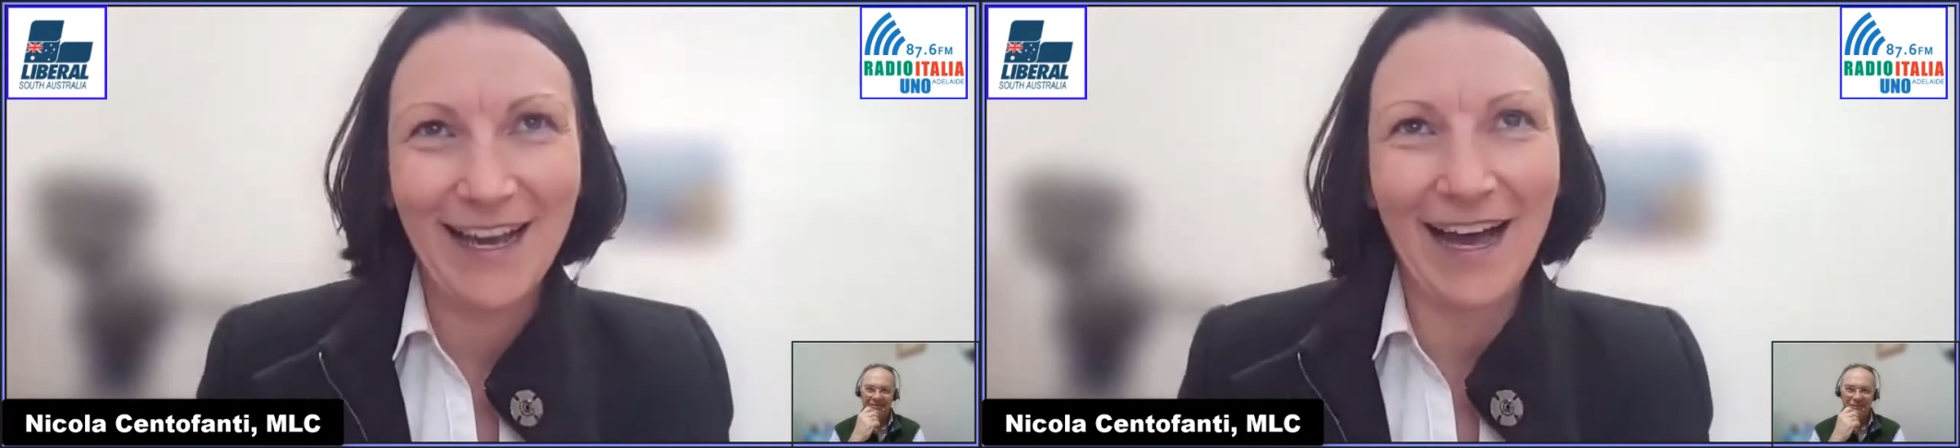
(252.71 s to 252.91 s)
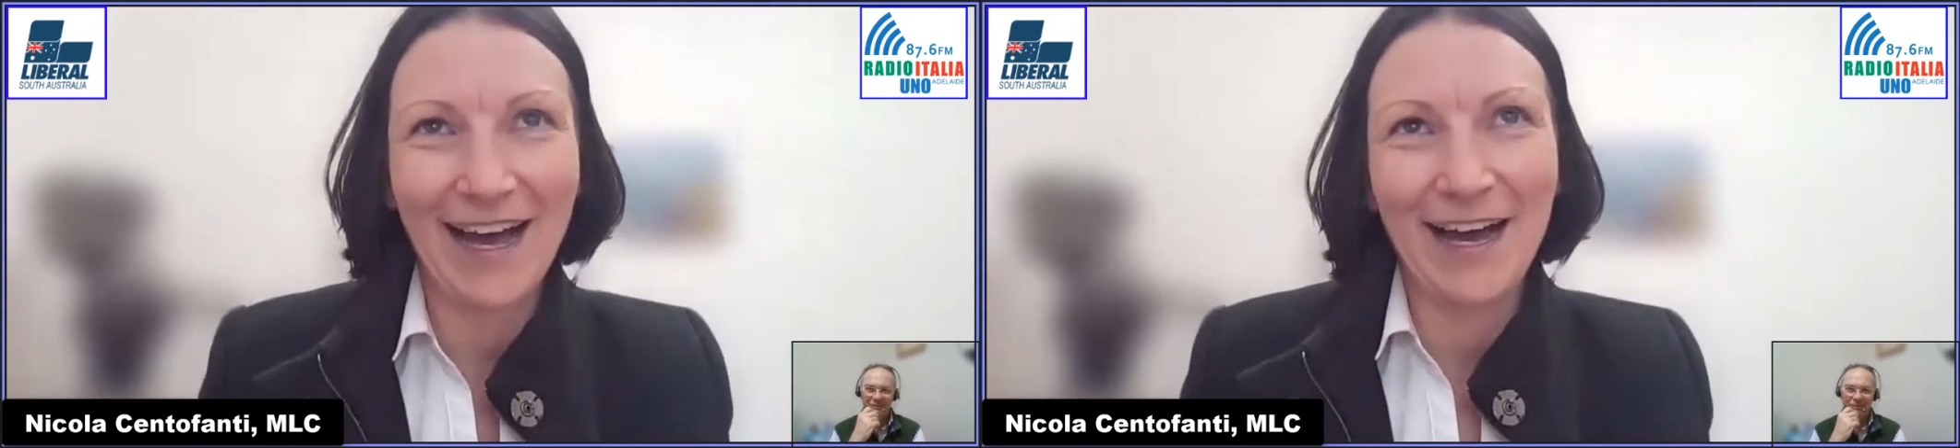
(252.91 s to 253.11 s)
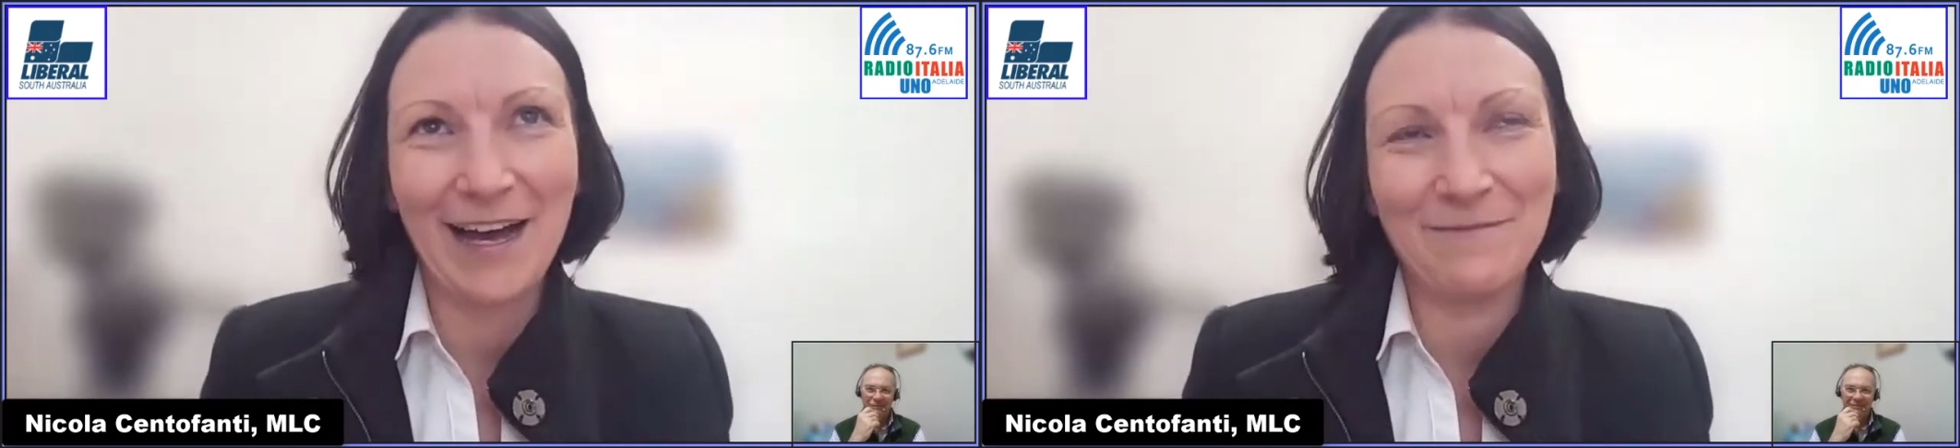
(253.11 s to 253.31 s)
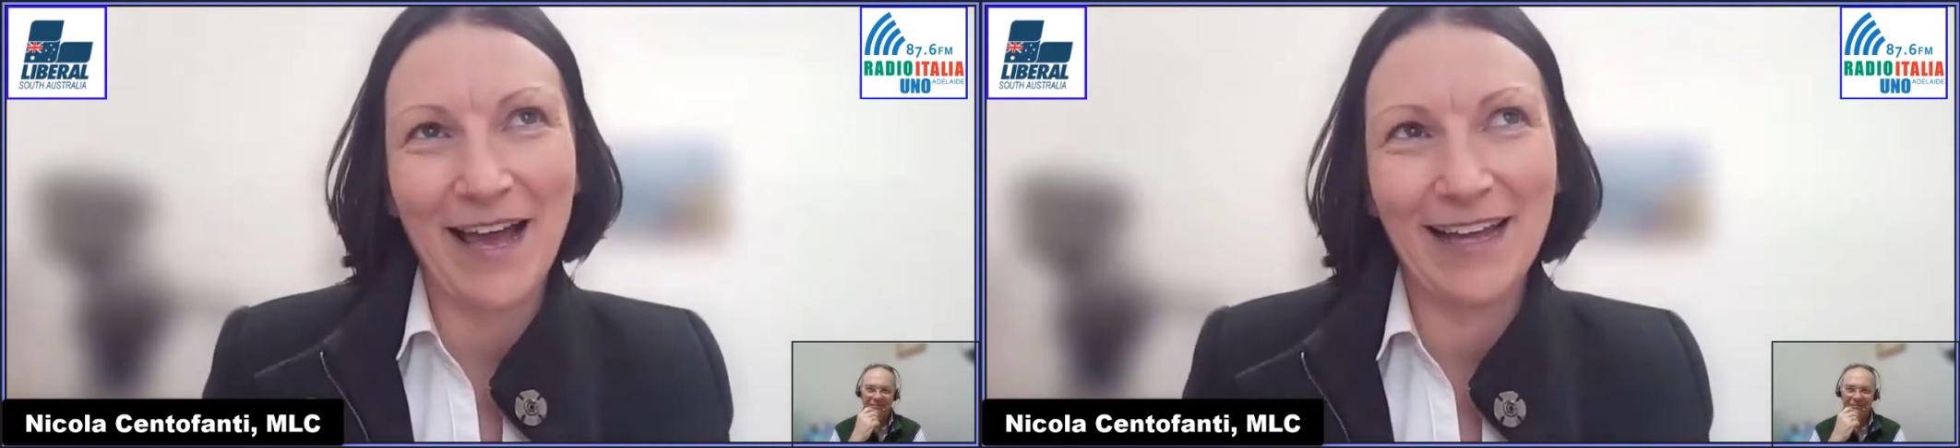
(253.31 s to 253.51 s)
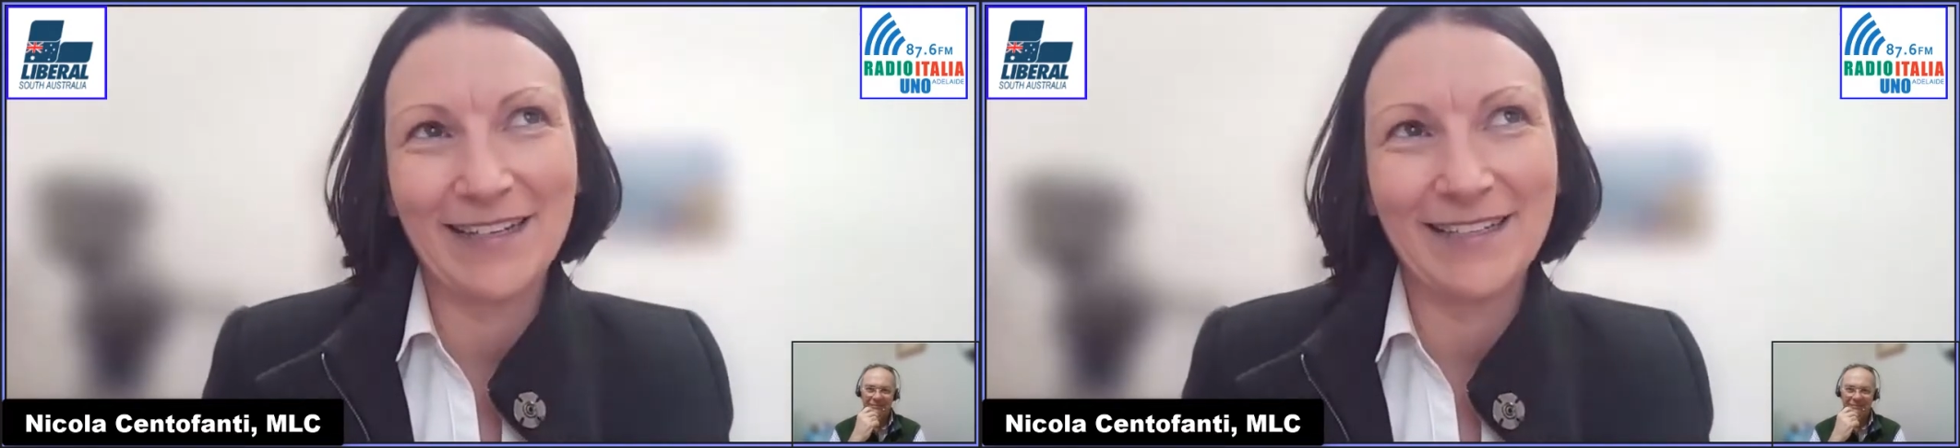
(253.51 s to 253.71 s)

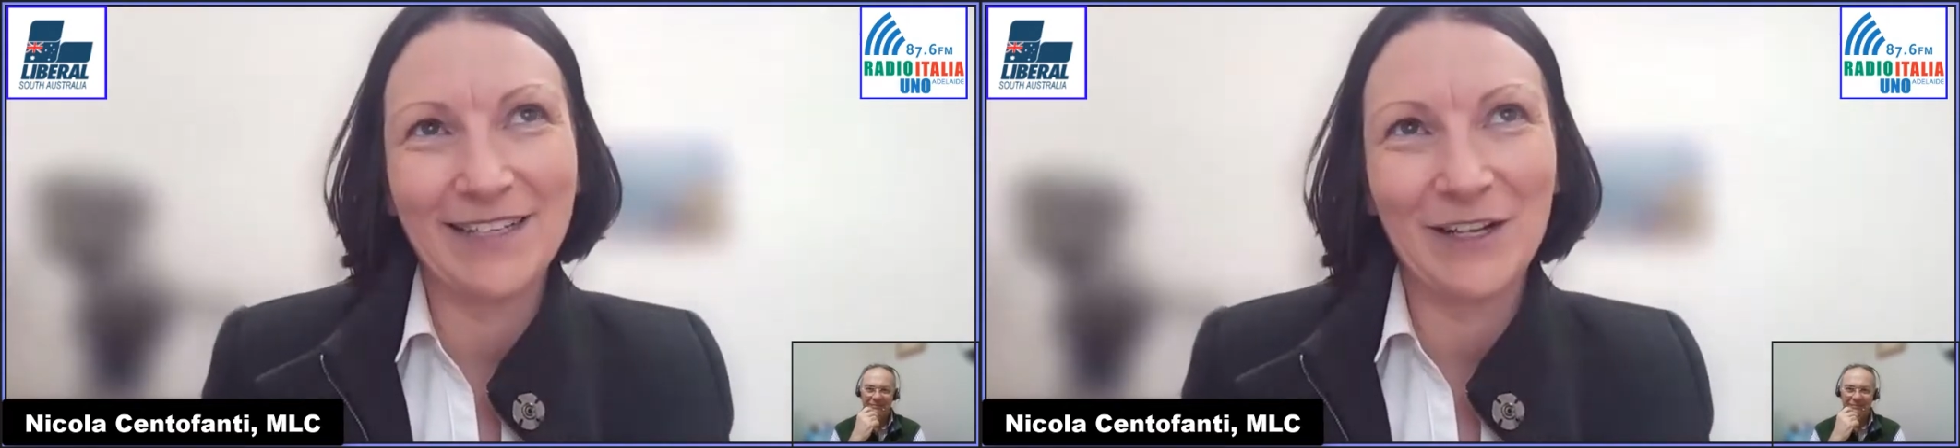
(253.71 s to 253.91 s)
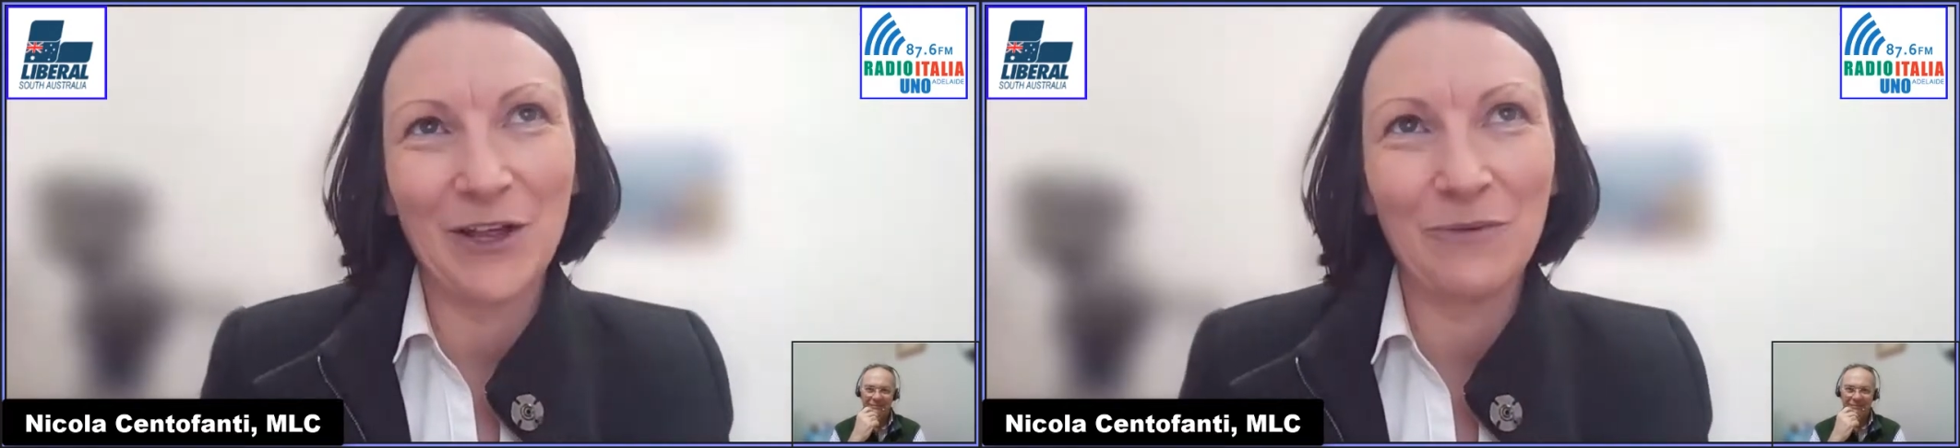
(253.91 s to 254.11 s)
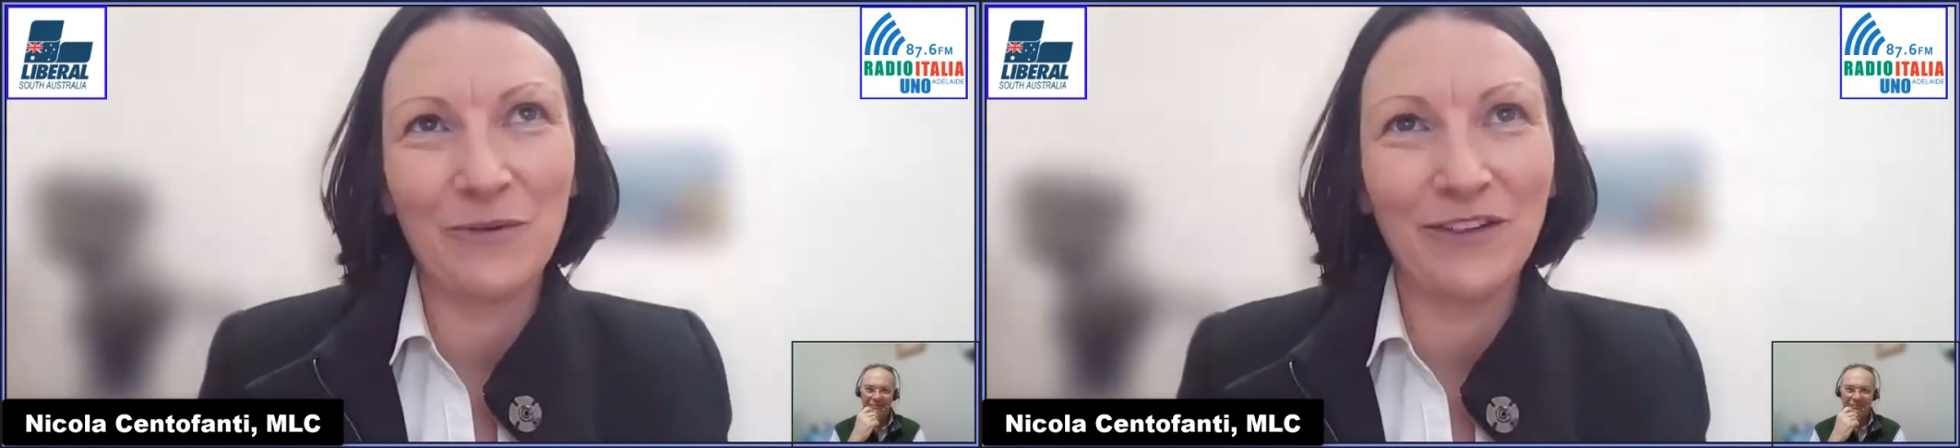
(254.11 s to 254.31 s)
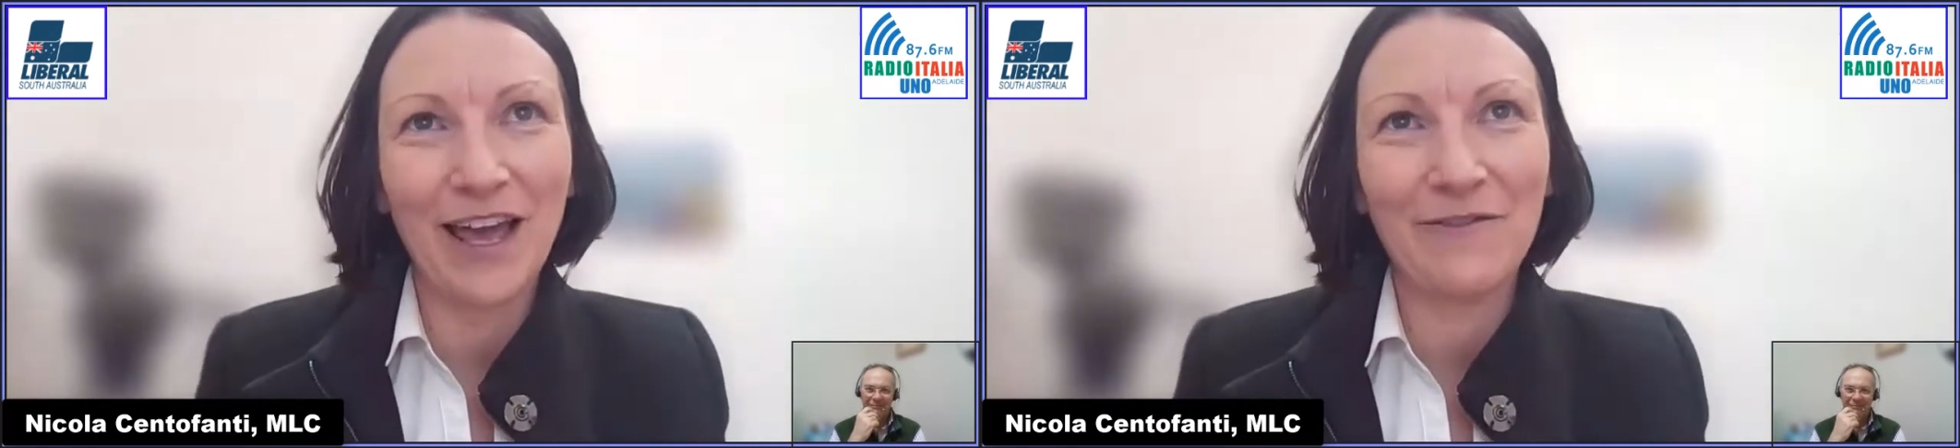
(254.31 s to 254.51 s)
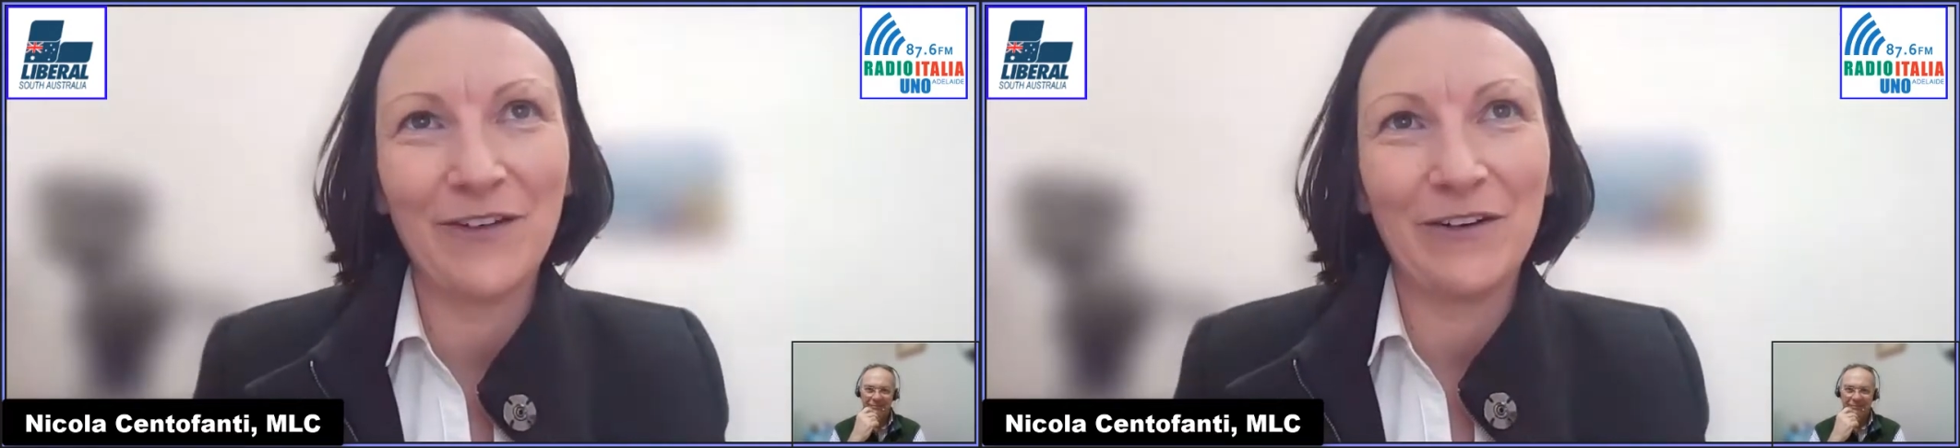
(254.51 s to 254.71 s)
and the Riverland